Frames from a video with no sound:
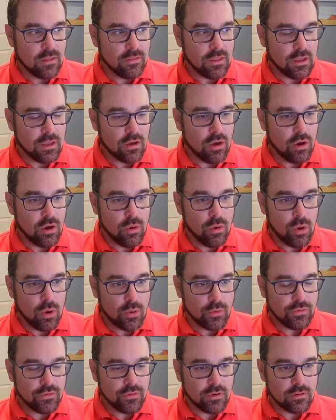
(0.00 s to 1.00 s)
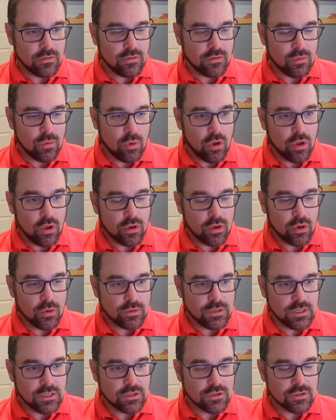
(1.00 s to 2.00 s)
co-host to all
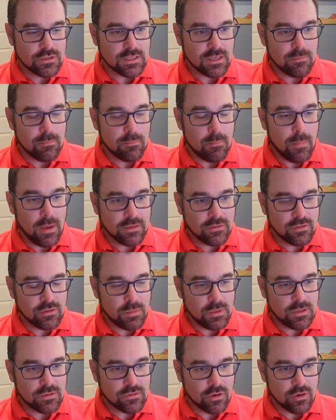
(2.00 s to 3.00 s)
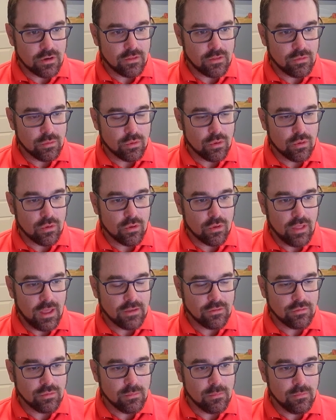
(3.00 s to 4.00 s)
co-teachers must be started through Google
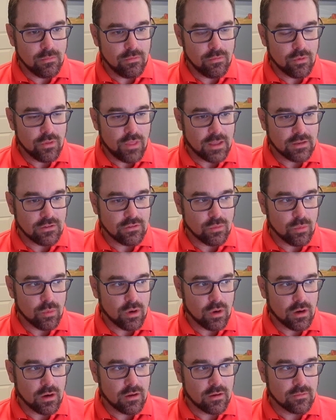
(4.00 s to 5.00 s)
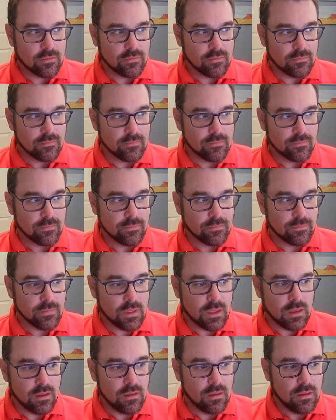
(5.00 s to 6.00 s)
Classroom for that to work.
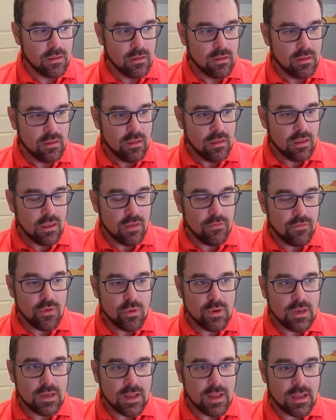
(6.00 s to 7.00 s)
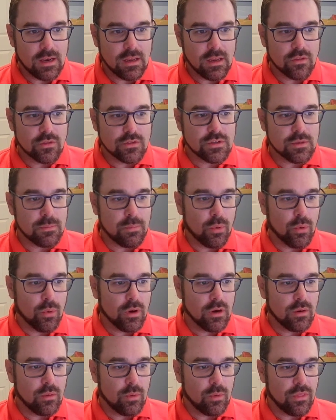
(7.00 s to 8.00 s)
If you need any other
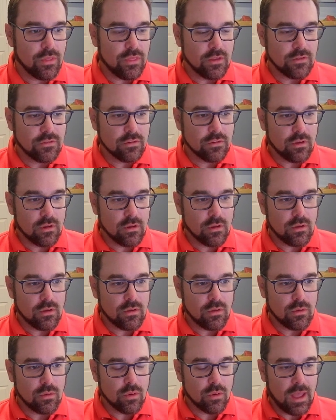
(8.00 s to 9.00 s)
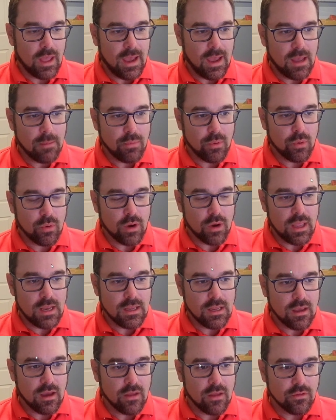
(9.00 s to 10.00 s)
support with this Google app or
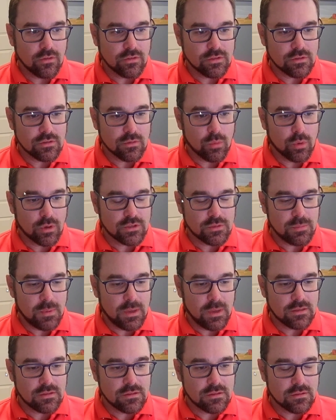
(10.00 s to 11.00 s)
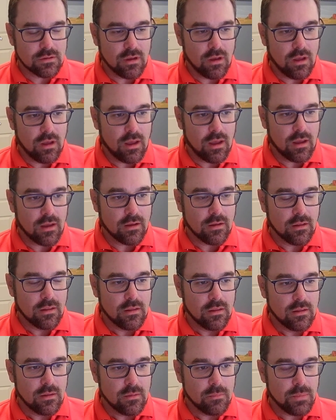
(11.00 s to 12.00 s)
any other workspace
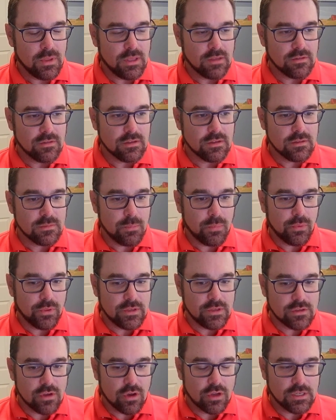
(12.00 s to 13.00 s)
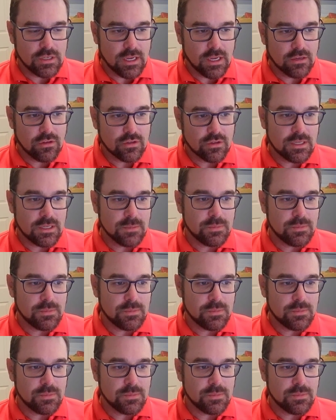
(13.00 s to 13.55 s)
pieces, please contact your Tips